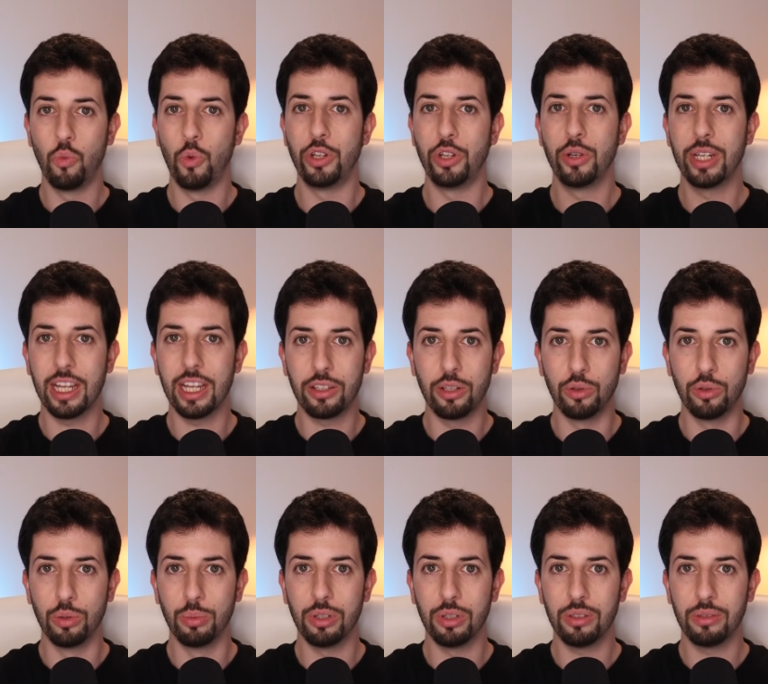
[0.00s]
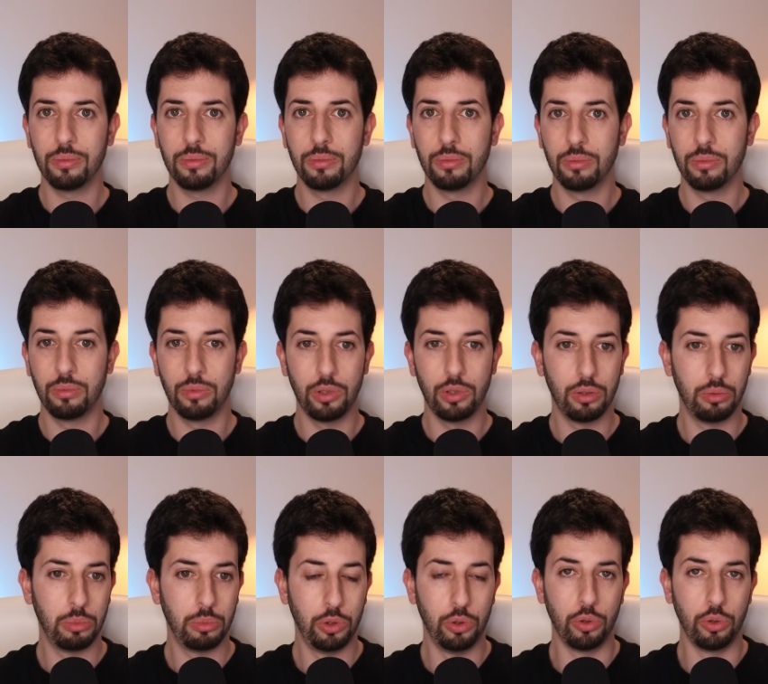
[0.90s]
When you get an Uber,
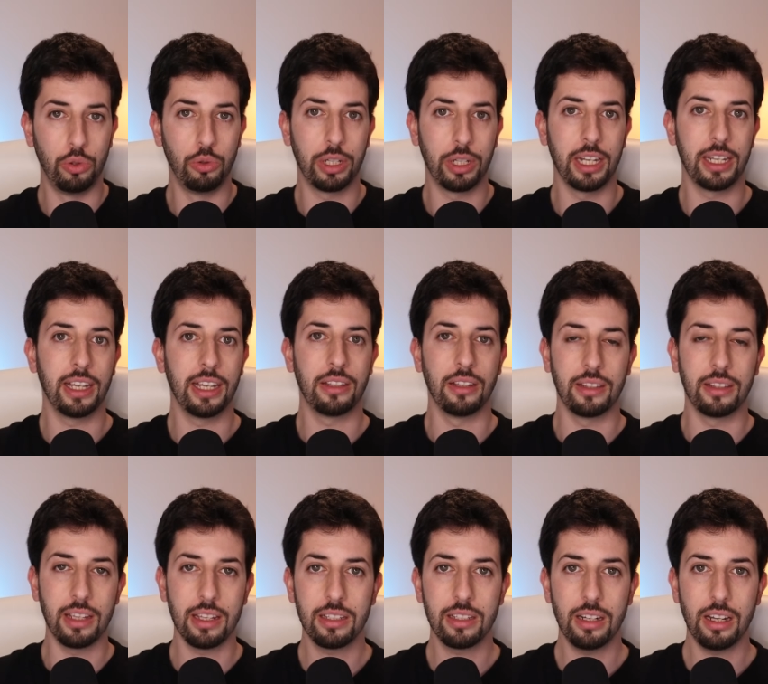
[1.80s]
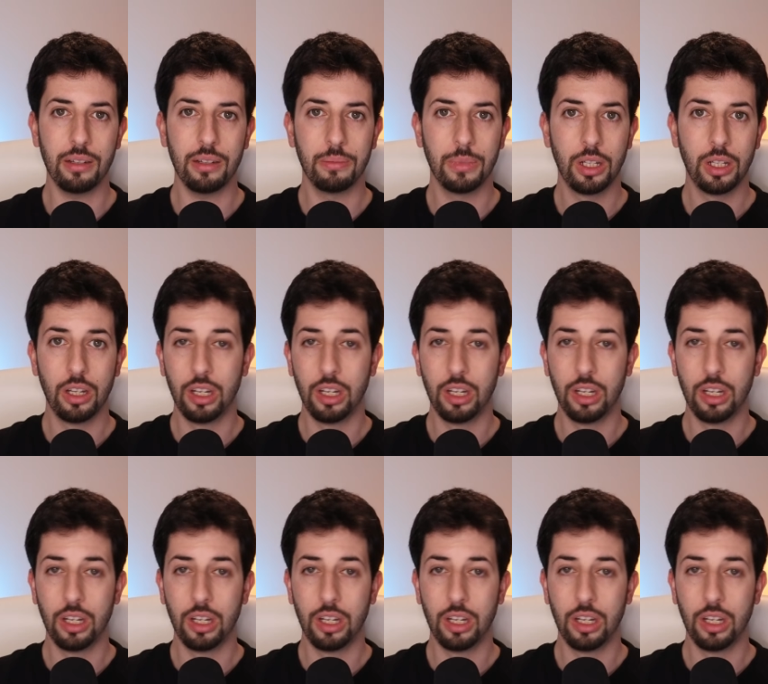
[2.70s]
you can get a Tesla,